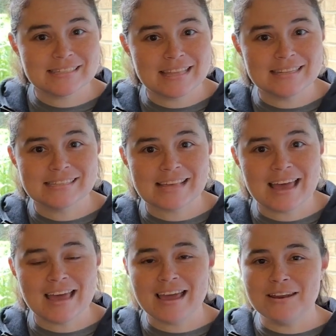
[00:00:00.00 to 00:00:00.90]
on the
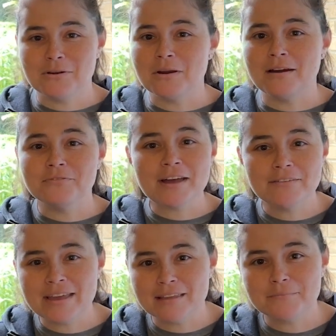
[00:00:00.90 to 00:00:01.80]
side or a
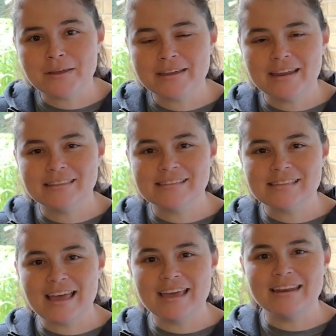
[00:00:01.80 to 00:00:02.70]
5-gallon bucket on the
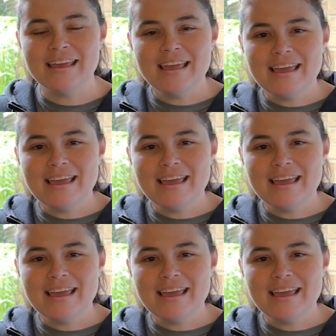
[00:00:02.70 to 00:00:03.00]
side,